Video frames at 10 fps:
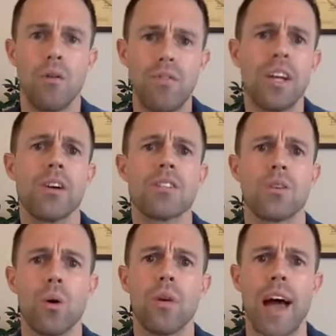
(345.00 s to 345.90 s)
fears and
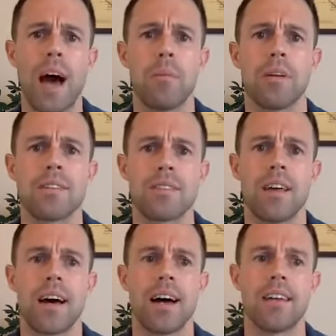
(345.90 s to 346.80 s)
old habits
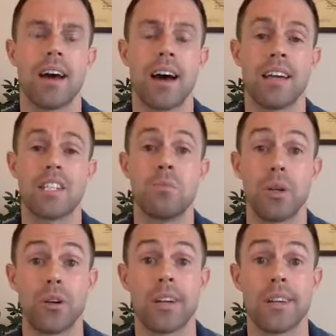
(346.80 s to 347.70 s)
that I
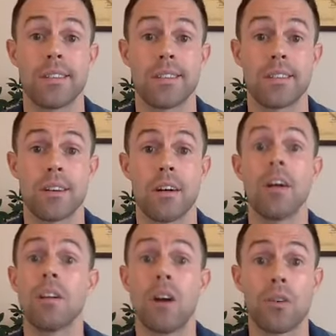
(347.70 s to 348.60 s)
experienced
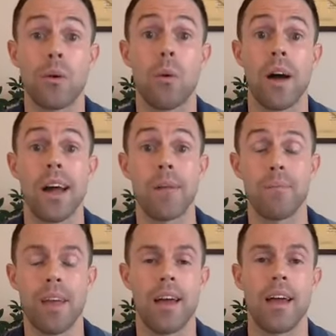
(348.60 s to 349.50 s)
along the way
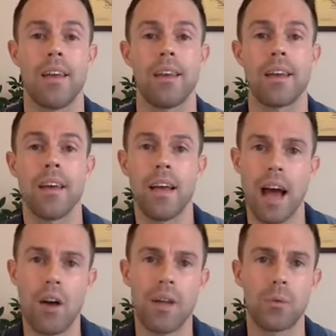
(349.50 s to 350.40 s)
and
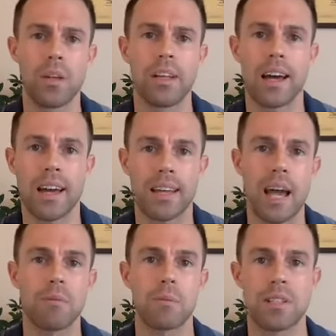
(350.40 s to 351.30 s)
how they really kind of
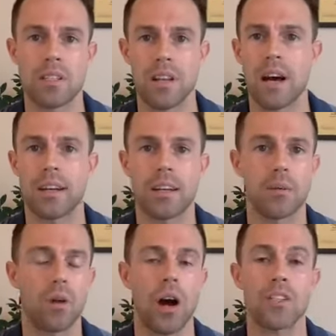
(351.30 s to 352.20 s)
kept me stuck and
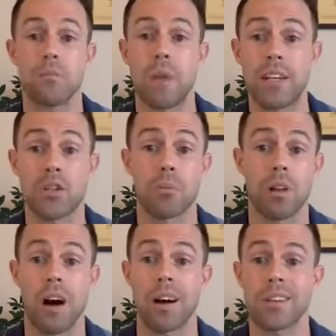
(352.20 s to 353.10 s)
caused major
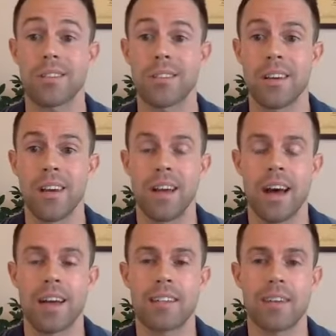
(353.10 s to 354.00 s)
blocks.
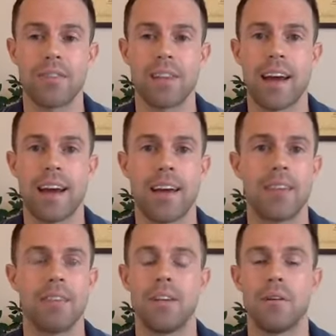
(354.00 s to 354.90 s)
I definitely had,
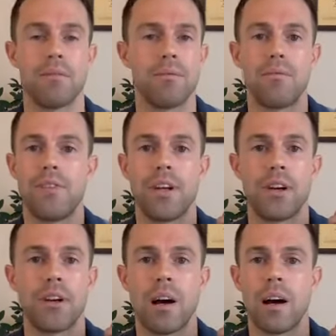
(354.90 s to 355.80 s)

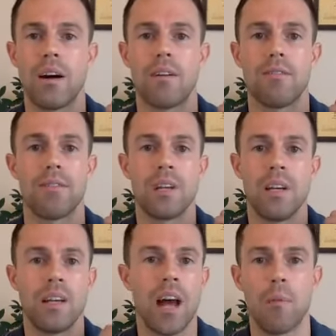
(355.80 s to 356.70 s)
fear of
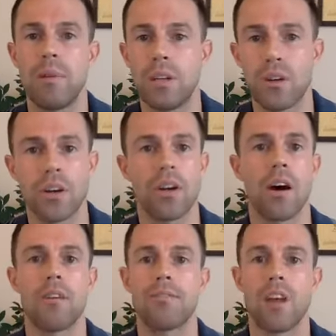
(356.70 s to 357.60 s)
not being good
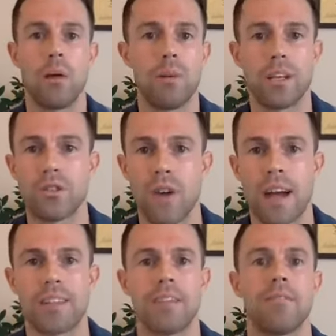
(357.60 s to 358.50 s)
enough, not being
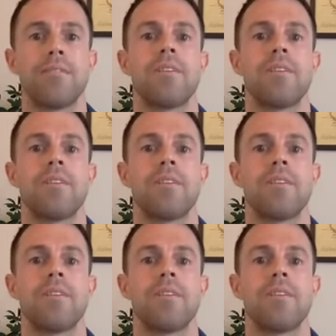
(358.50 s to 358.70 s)
attractive